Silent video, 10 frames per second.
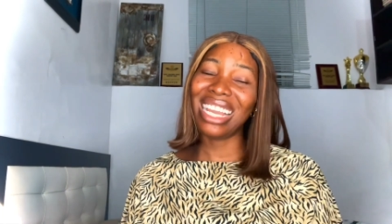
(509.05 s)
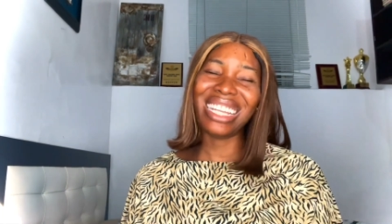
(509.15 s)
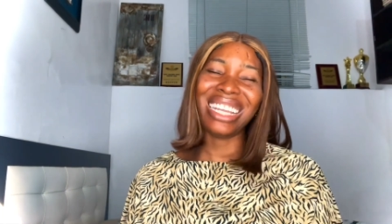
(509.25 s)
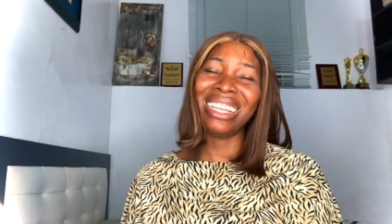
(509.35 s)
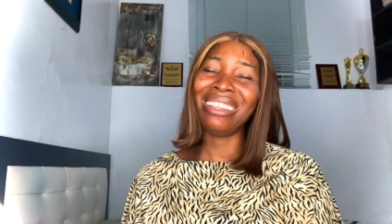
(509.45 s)

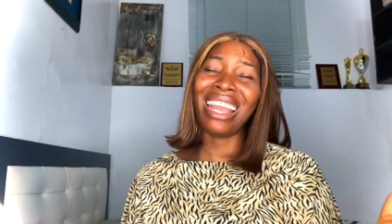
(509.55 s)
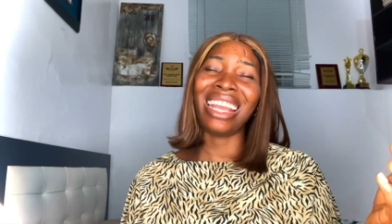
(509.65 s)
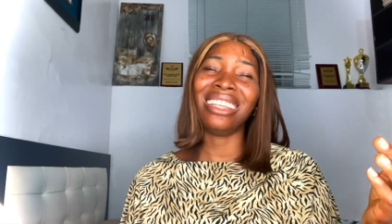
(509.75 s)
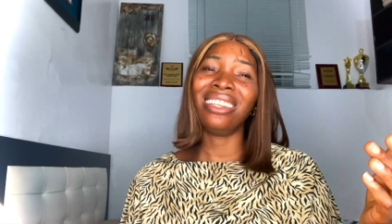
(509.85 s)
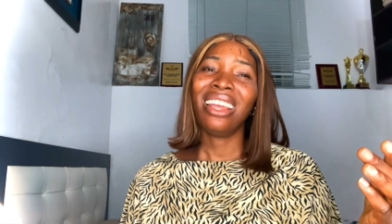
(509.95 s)
in,
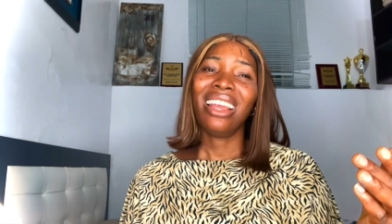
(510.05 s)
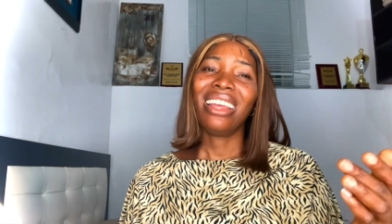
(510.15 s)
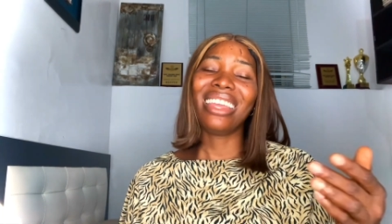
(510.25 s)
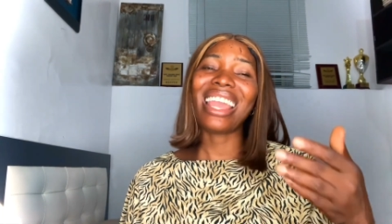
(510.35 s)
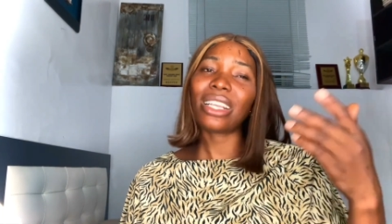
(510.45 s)
in
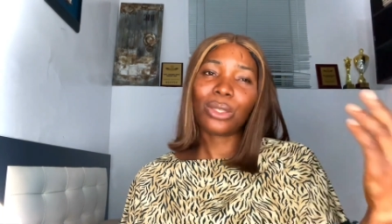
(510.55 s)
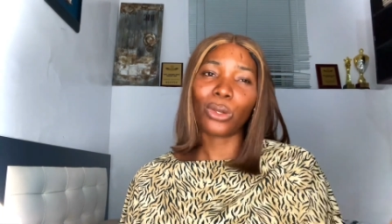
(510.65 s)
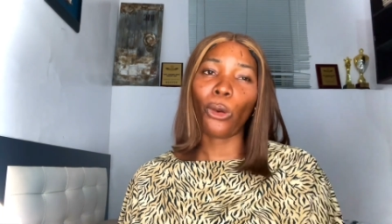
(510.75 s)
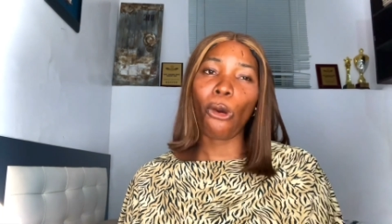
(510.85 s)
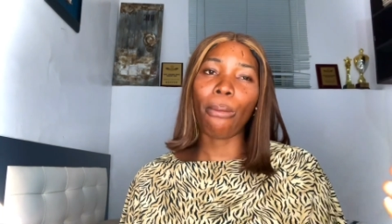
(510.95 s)
years
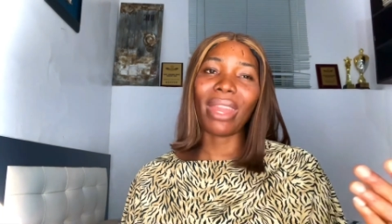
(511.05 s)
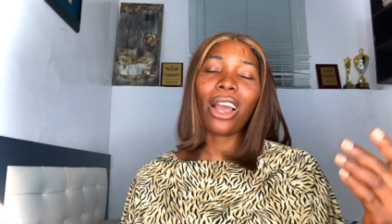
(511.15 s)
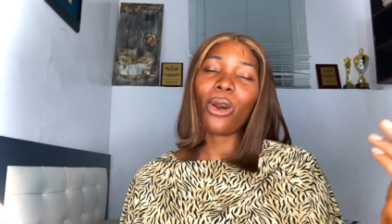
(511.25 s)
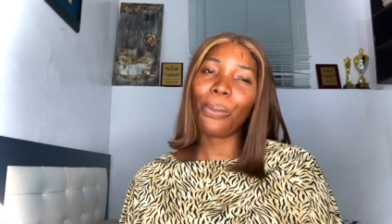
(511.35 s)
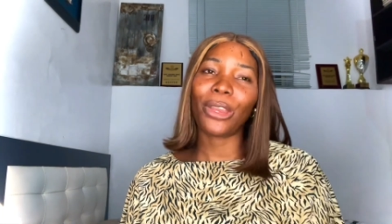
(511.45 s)
to come,
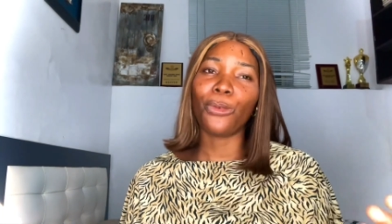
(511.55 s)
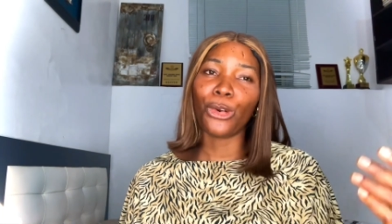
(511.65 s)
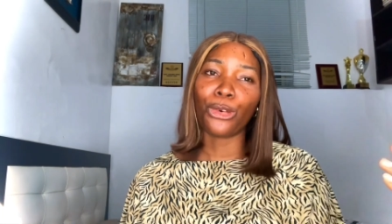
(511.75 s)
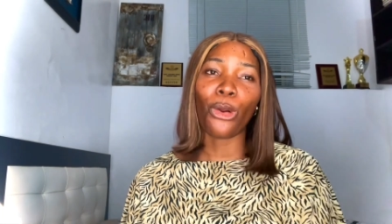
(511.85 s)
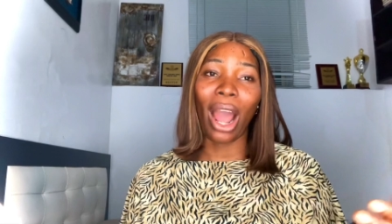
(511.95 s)
that company
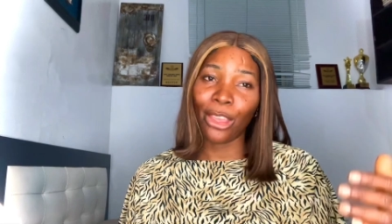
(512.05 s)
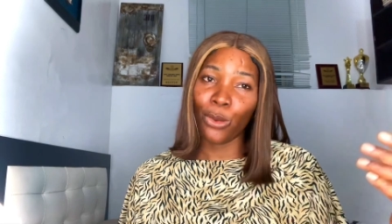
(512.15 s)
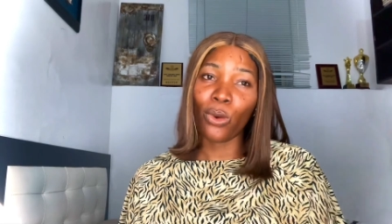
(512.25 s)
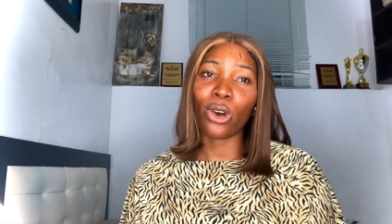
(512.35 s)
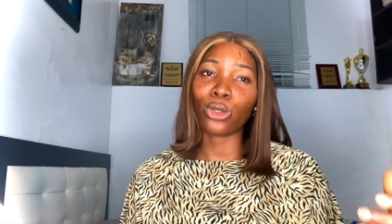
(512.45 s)
will grow and
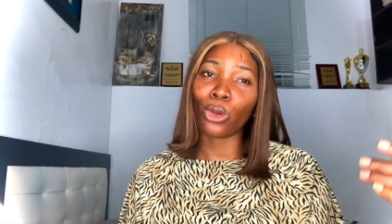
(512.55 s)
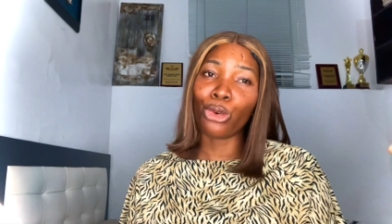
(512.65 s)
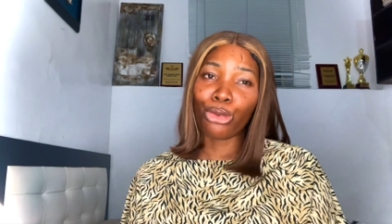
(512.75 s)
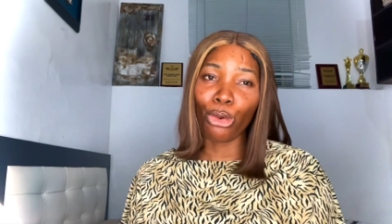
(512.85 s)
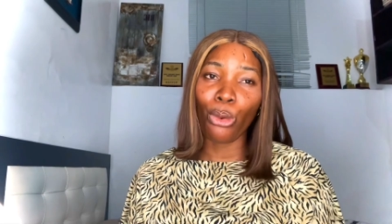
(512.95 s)
you also
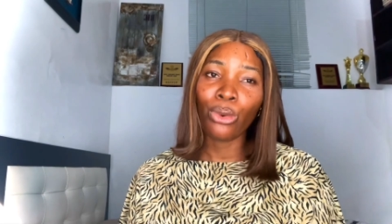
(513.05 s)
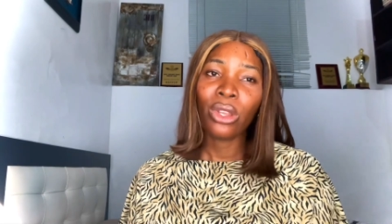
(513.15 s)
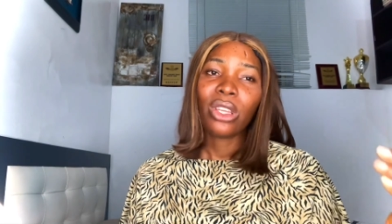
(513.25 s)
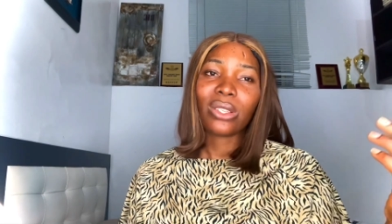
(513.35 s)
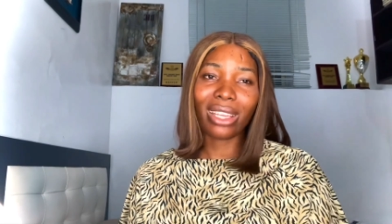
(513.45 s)
grow
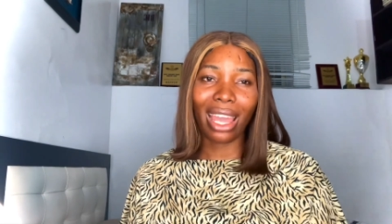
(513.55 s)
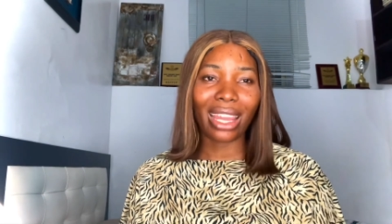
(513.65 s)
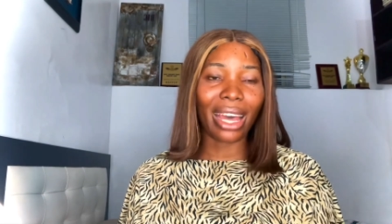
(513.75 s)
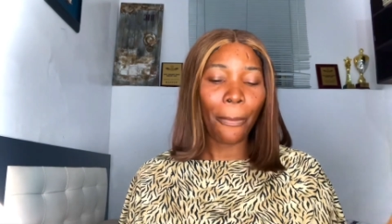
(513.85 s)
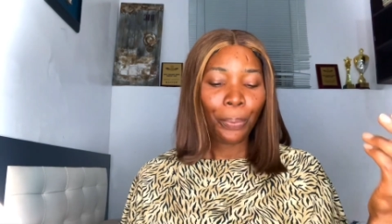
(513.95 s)

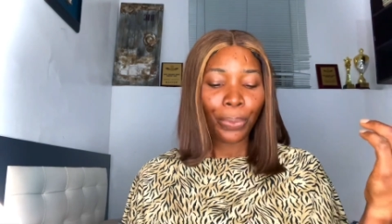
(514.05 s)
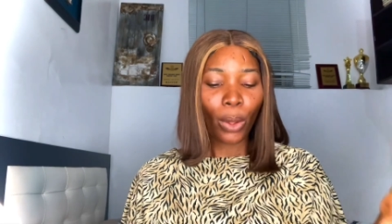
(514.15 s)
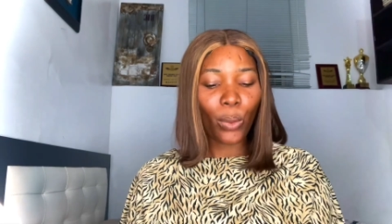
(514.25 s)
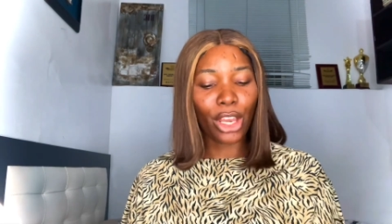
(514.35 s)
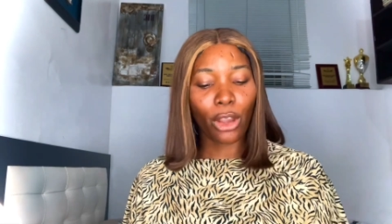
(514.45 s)
together
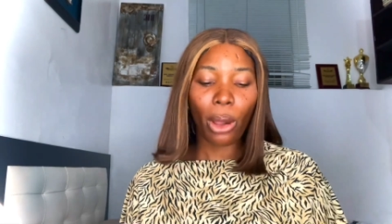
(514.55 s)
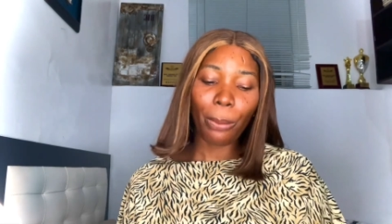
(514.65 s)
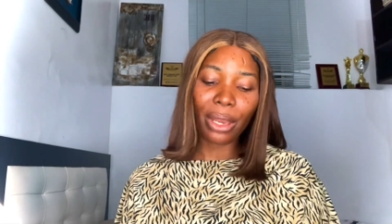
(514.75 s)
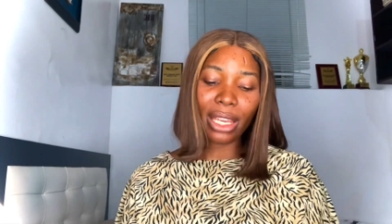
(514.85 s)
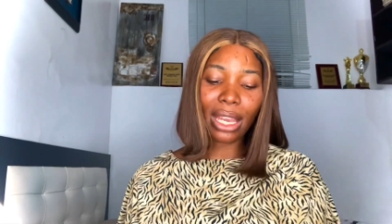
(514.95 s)
with the
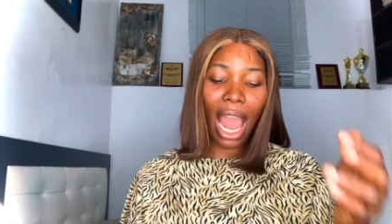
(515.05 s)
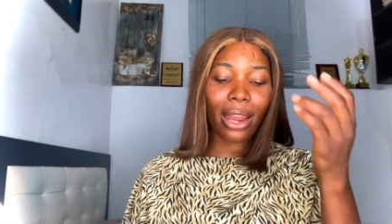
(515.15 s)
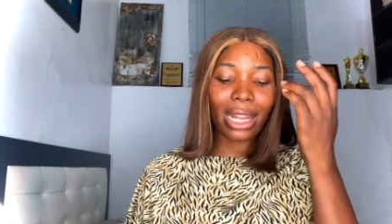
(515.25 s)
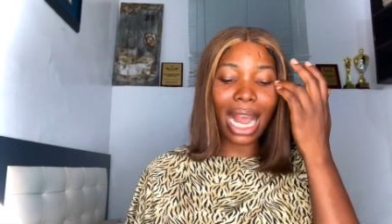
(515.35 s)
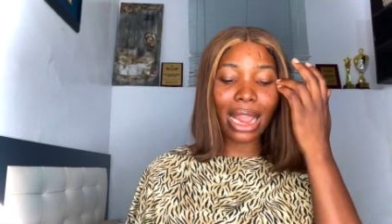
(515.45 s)
company.
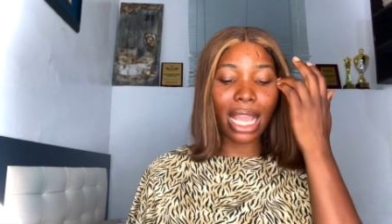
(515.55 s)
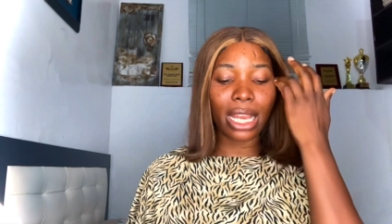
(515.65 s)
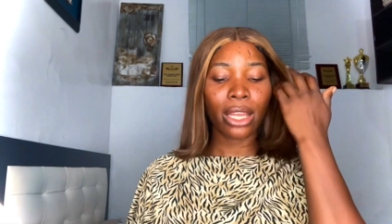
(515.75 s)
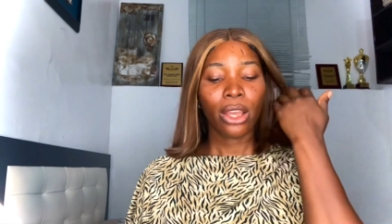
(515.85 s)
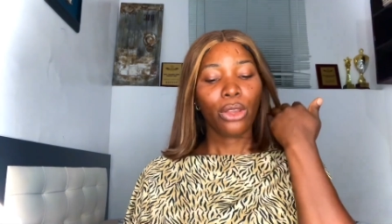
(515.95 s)
Another
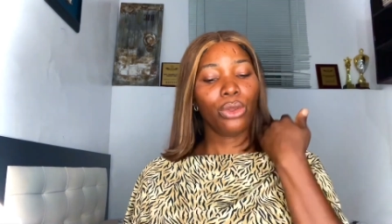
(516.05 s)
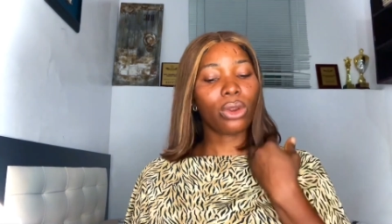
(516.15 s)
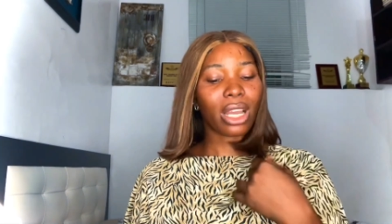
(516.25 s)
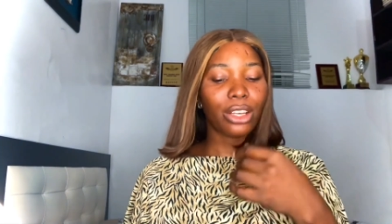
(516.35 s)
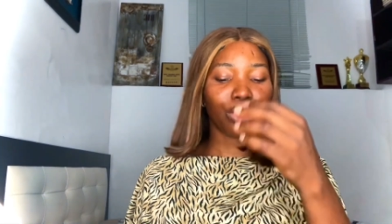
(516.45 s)
thing
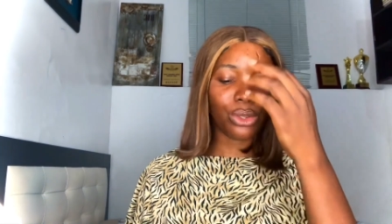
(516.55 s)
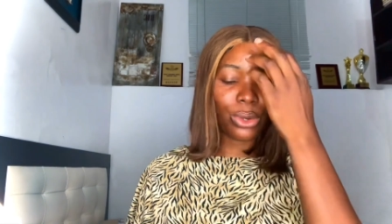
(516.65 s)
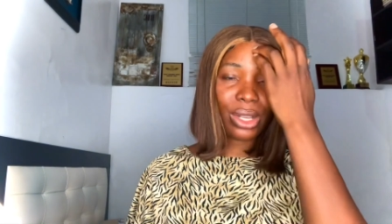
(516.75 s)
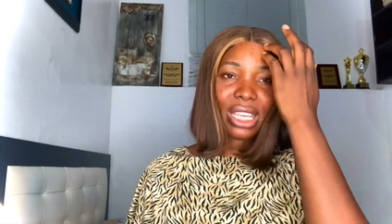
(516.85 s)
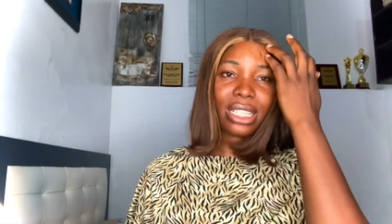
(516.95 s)
you can
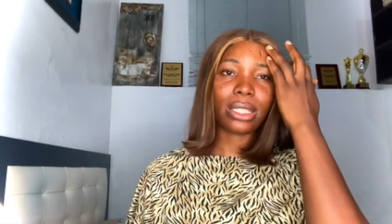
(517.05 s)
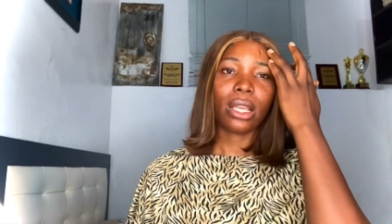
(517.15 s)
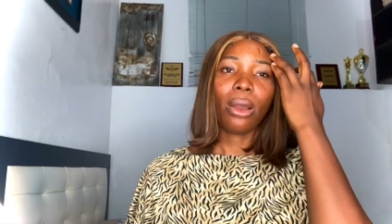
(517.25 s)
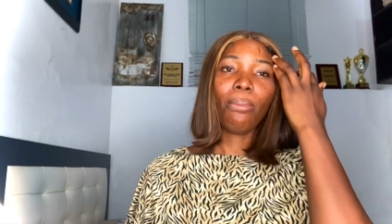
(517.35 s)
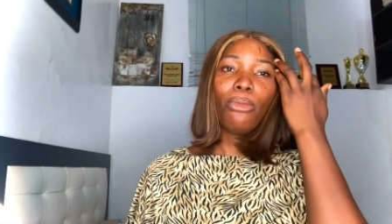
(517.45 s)
do
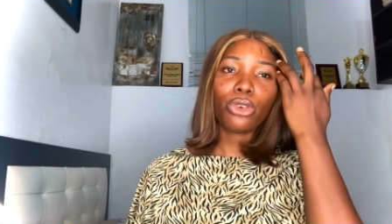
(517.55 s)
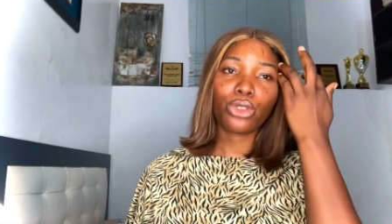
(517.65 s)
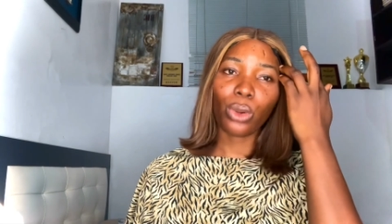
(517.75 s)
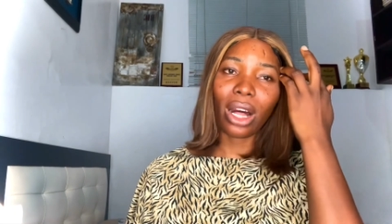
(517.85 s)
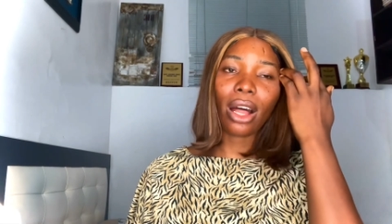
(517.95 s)
is
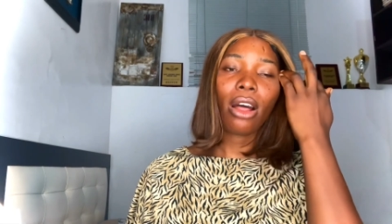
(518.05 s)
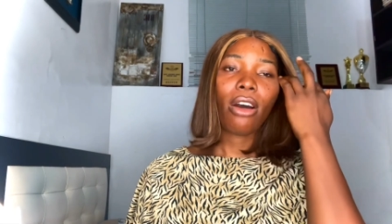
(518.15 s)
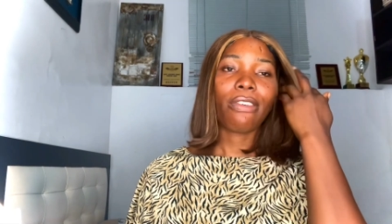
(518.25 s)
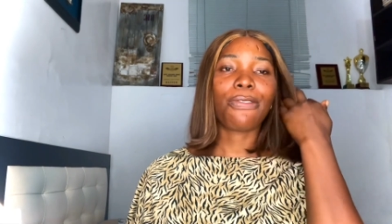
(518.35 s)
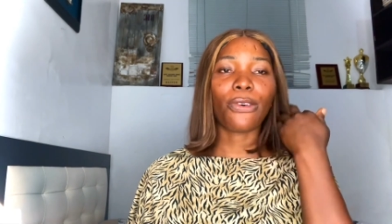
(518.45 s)
mutual
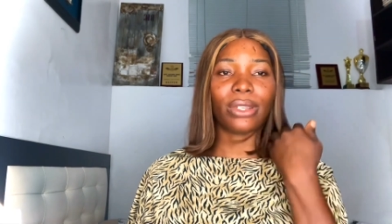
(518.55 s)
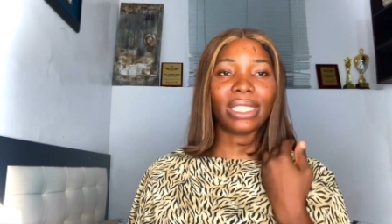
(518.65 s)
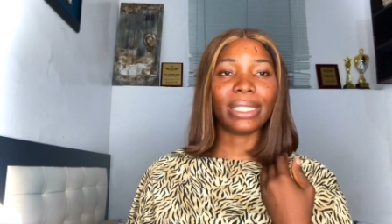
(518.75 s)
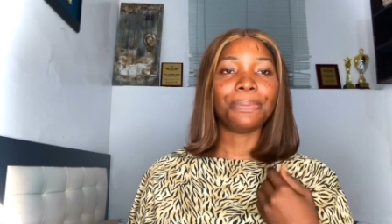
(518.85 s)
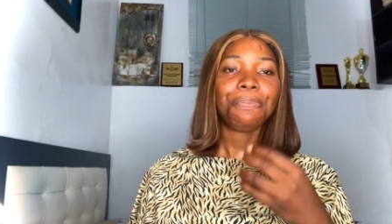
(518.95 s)

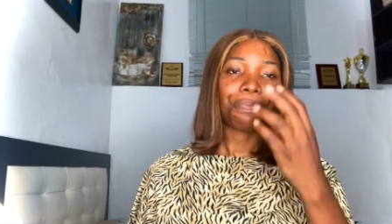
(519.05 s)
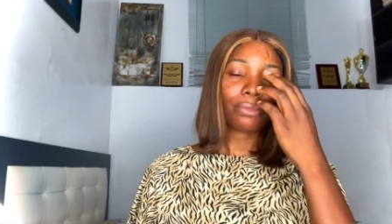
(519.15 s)
funding.